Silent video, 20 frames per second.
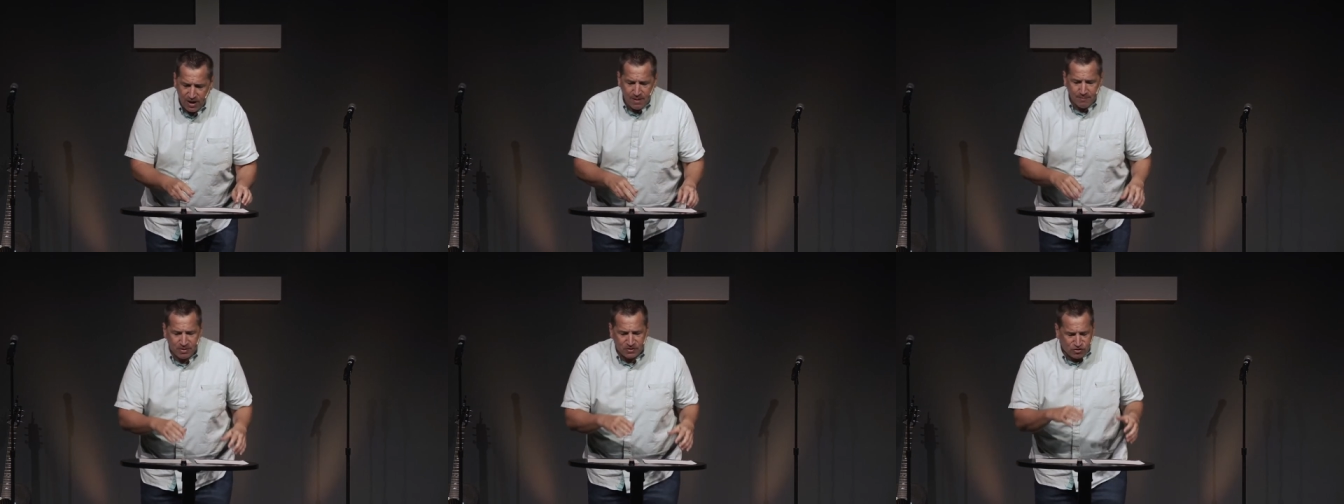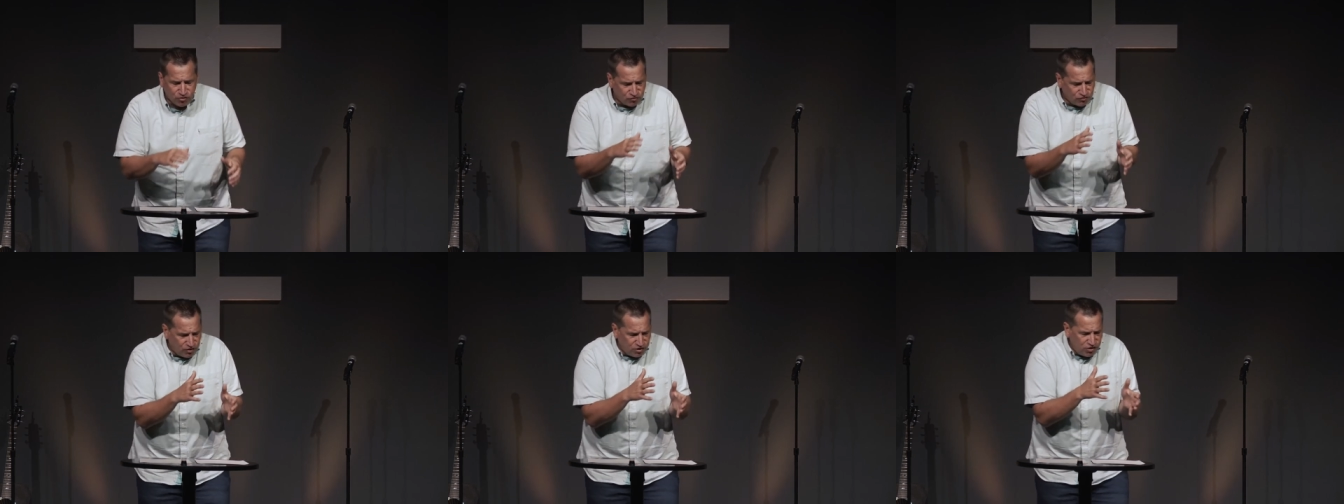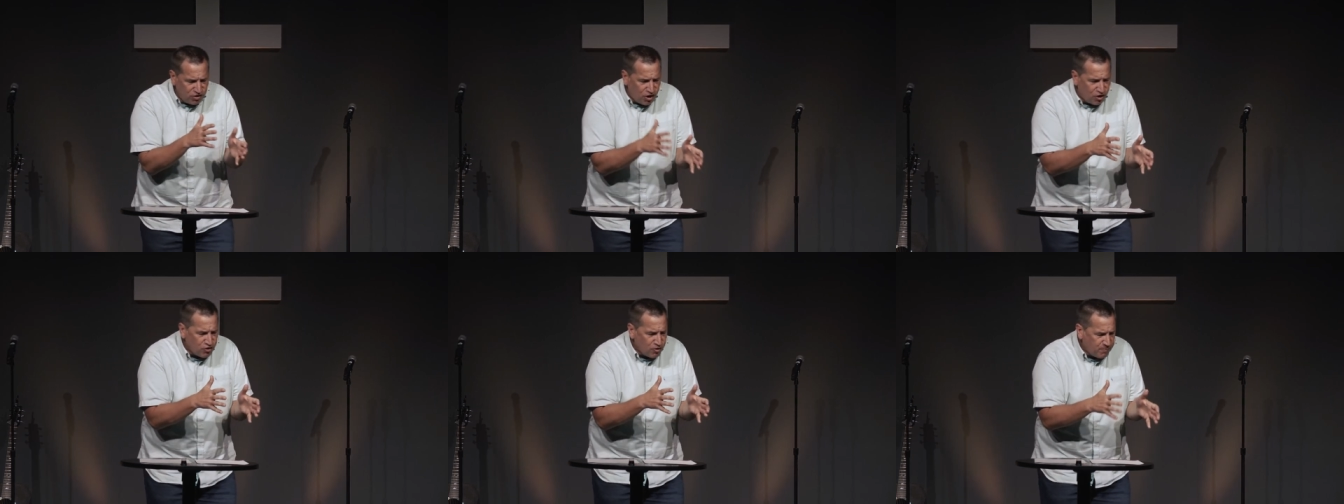But there's
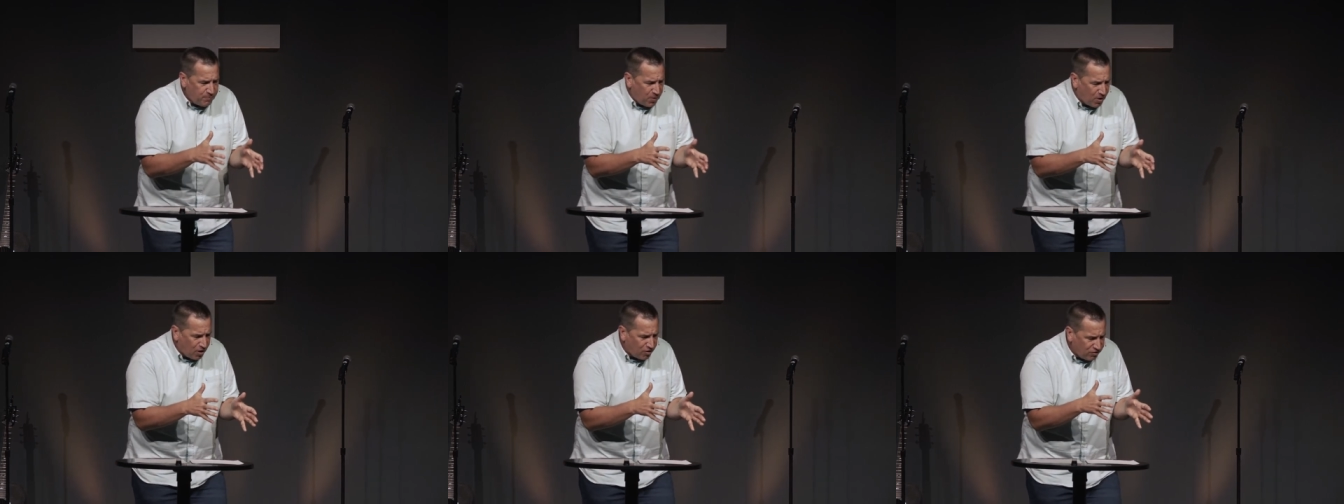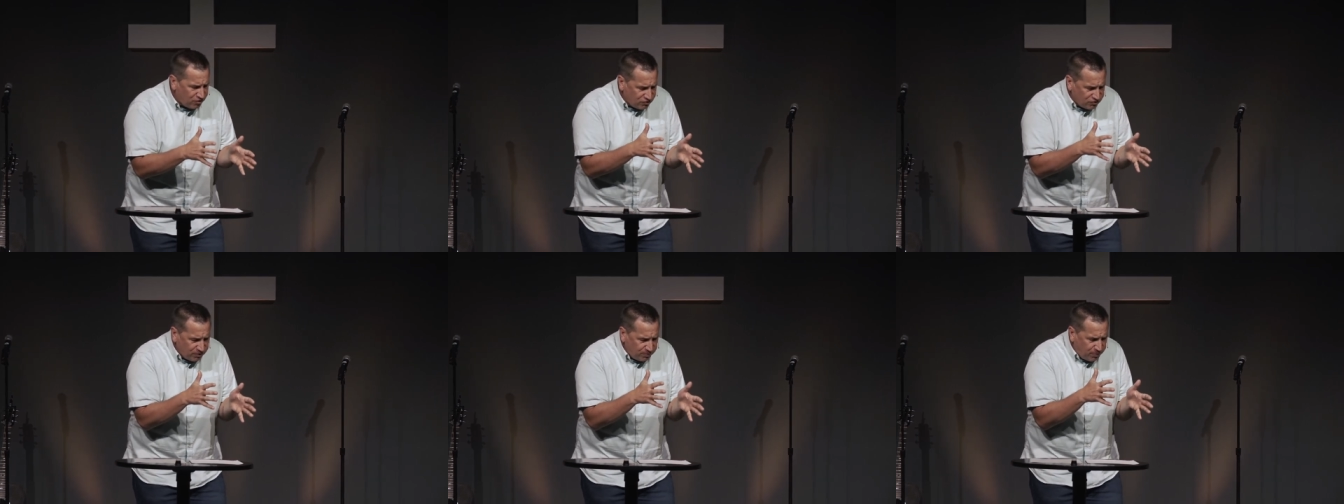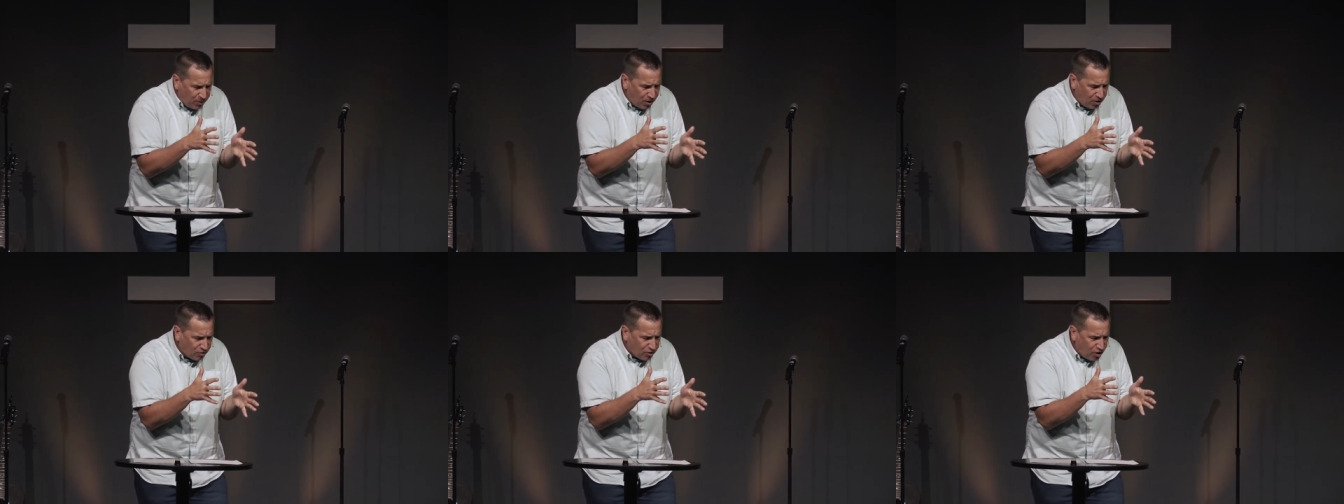another part, there's a
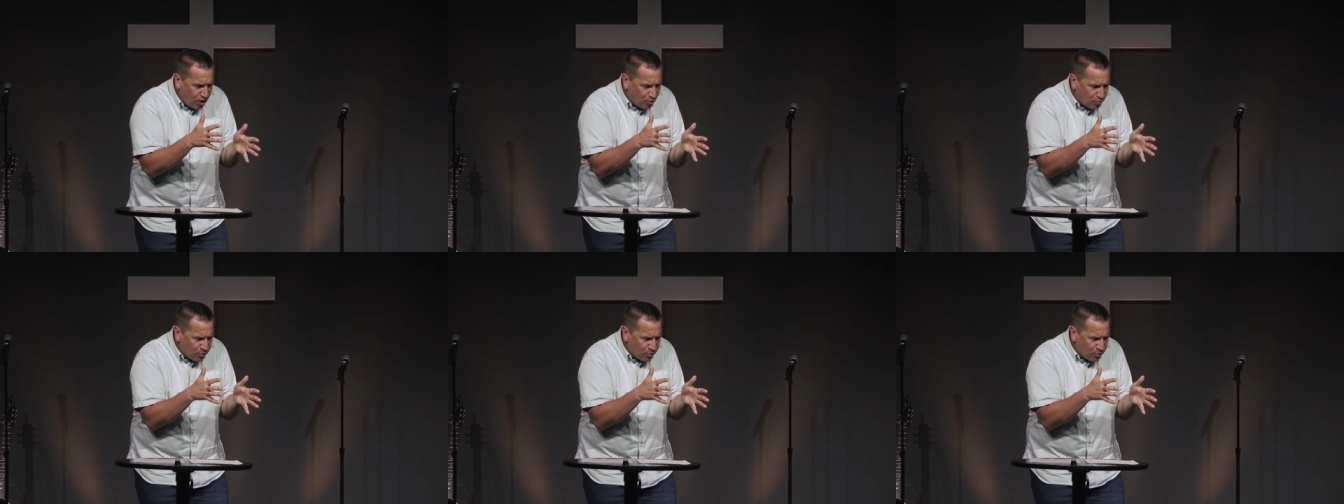part called